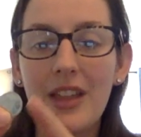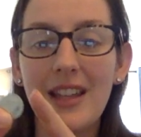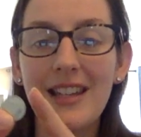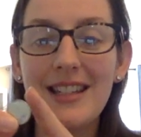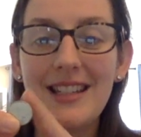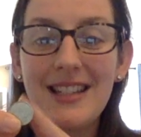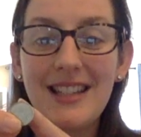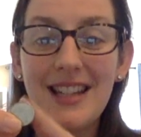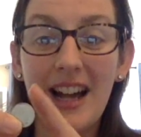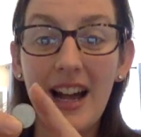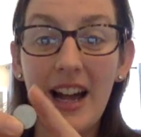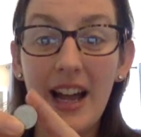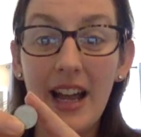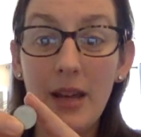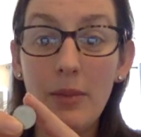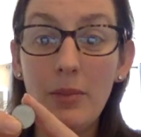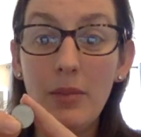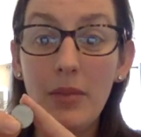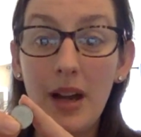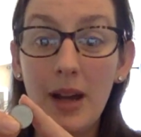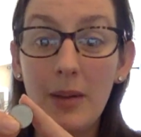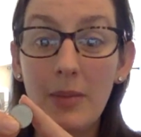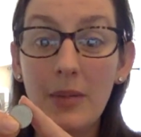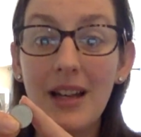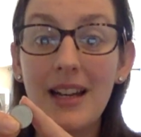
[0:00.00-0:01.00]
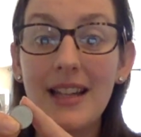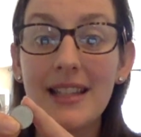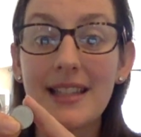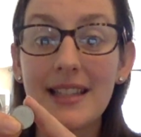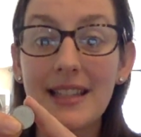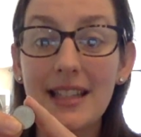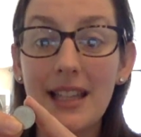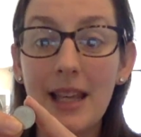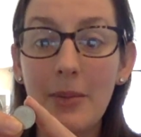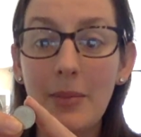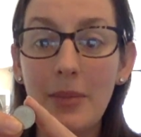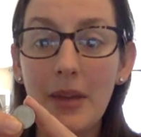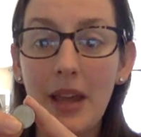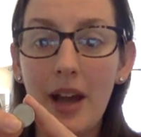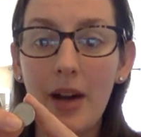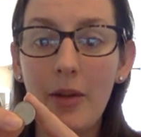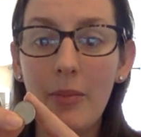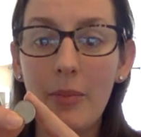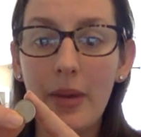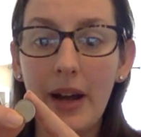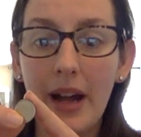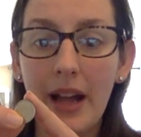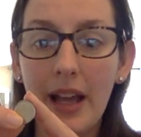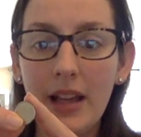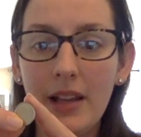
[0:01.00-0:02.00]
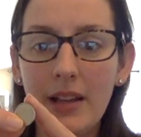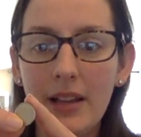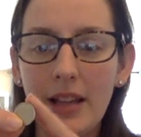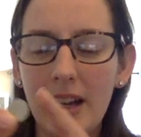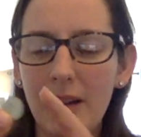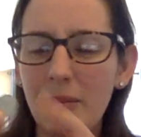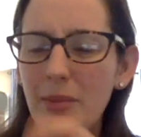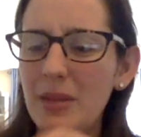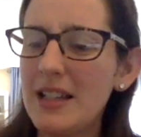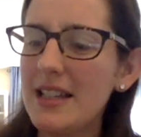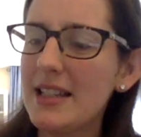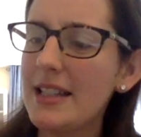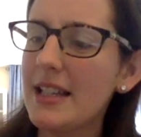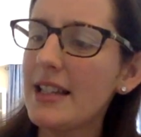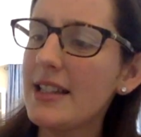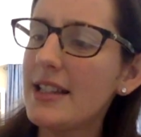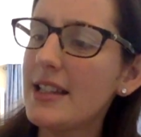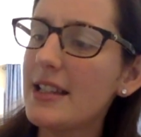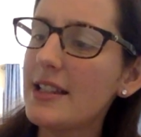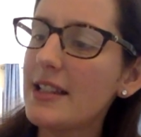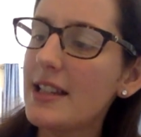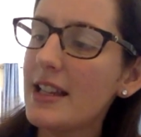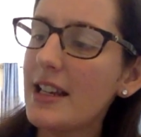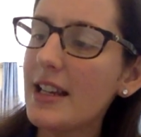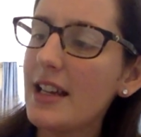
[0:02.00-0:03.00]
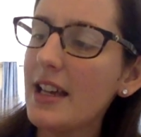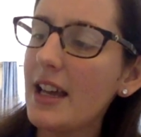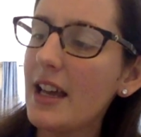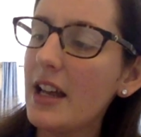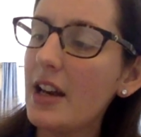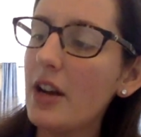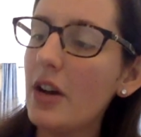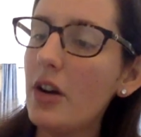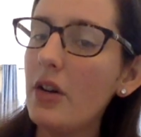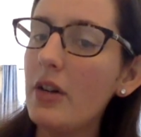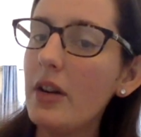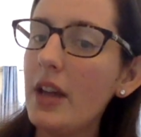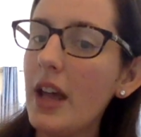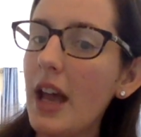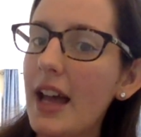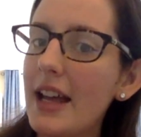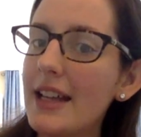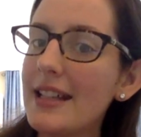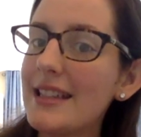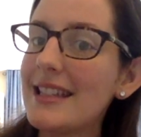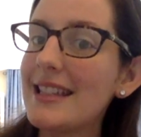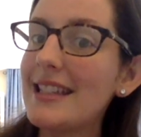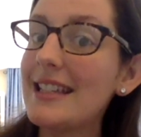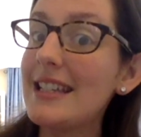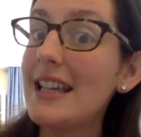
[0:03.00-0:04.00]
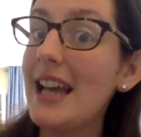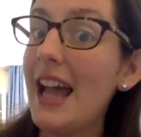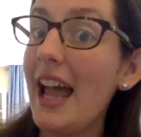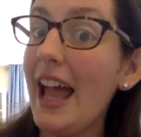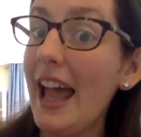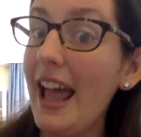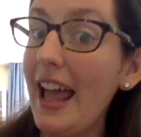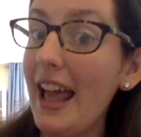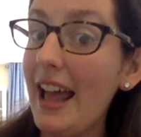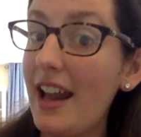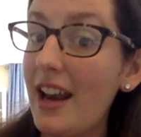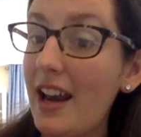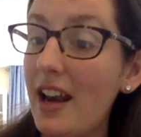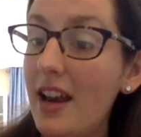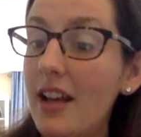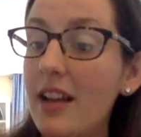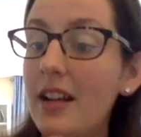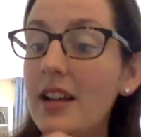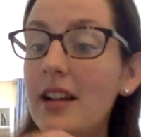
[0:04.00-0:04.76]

a dime, I'm going to skip count by, how many cents is it again? Oh yeah, it's 10.